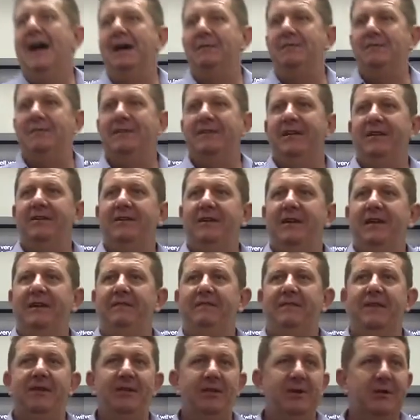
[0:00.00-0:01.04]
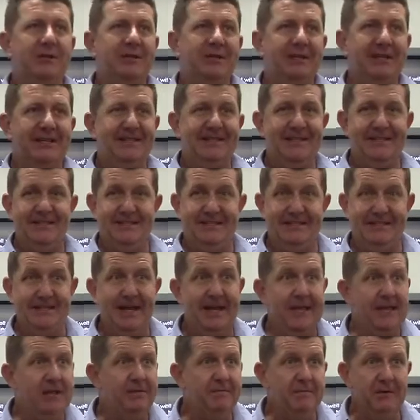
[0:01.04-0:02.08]
So if the doctor doesn't
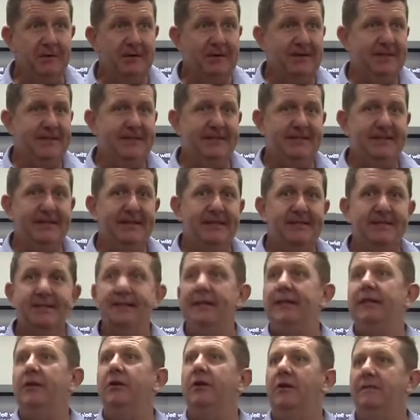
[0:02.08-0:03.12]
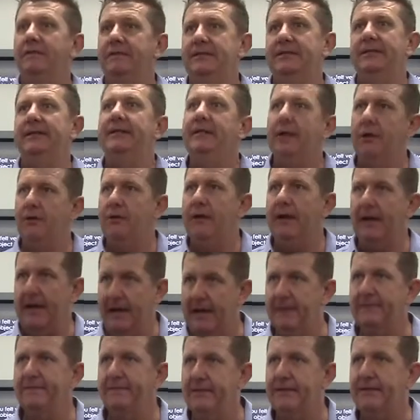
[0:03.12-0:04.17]
say you've got a disease, then you obviously don't
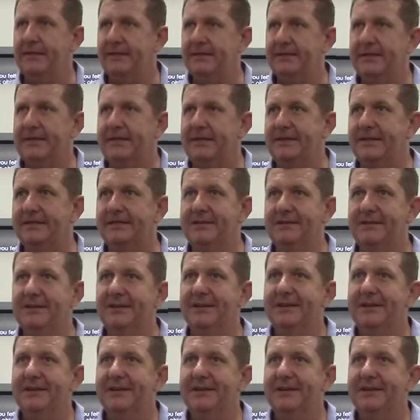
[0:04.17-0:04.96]
have the disease.